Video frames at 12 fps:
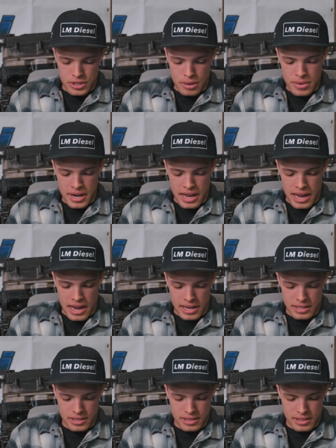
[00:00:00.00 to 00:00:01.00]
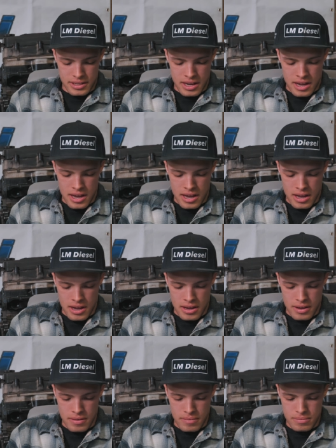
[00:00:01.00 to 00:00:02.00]
Somebody asks
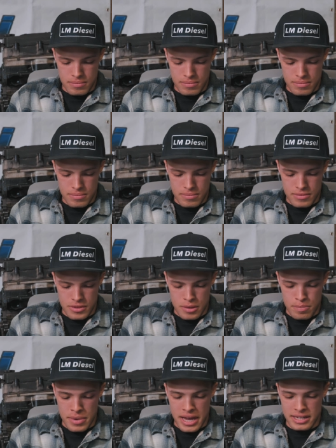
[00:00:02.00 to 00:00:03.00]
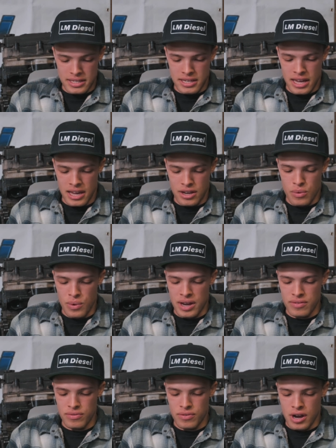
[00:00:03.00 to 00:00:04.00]
uh, the best
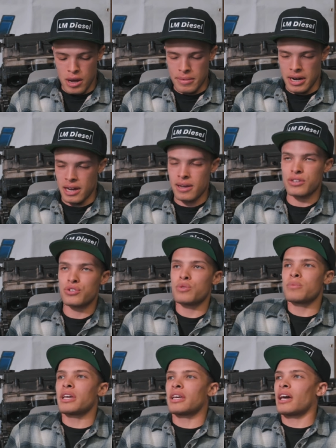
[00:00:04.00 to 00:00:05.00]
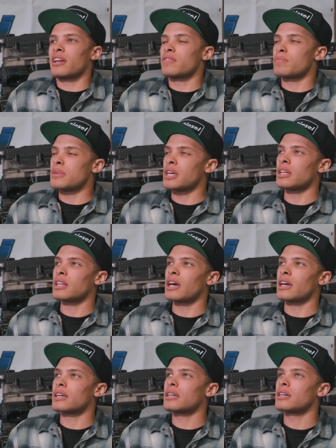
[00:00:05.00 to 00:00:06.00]
takeaway from, and I assume they kind of mean like